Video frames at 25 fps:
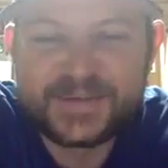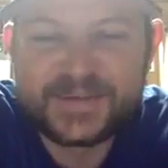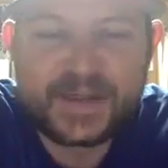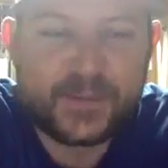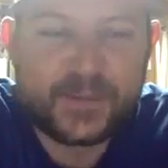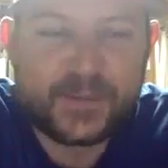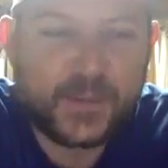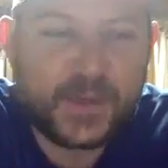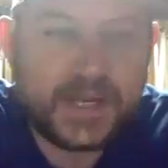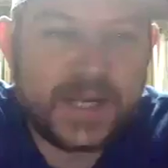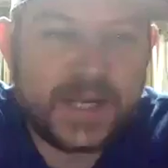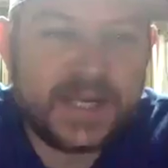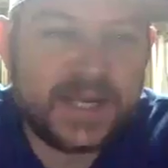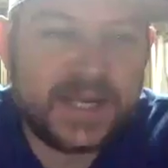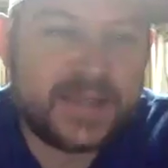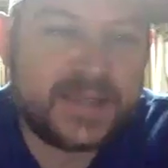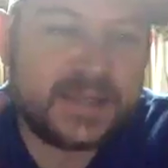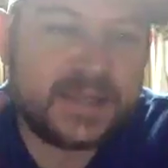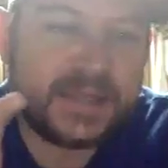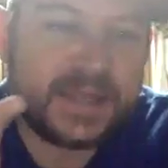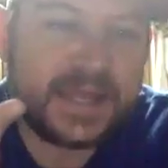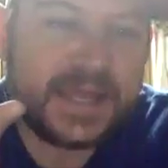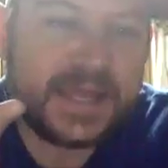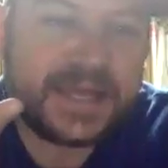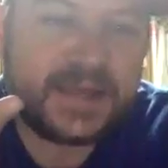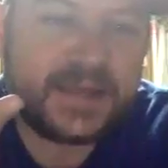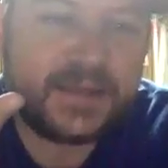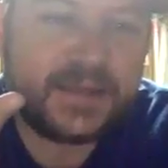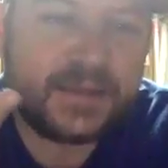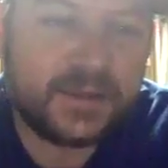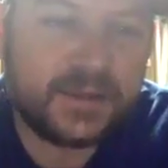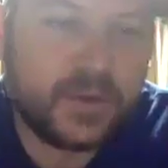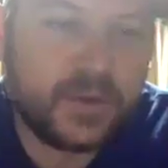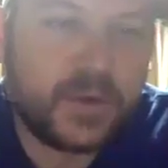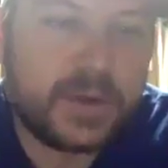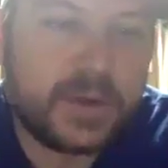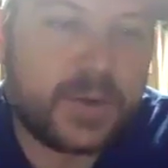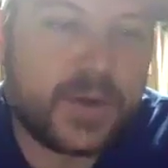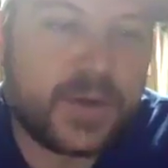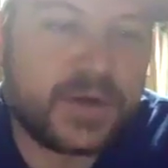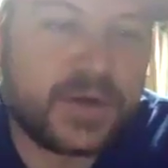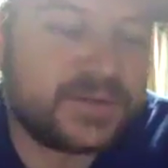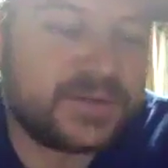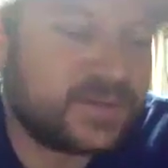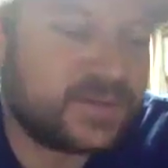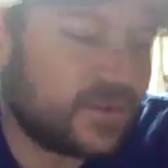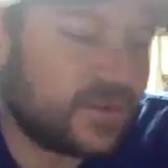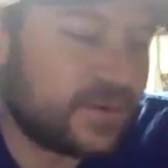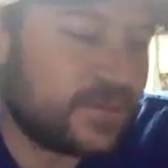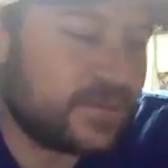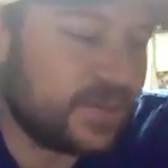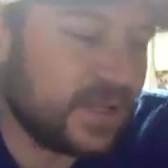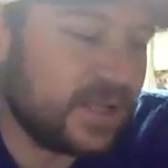So we got Winnie and then Lake Logan Martin.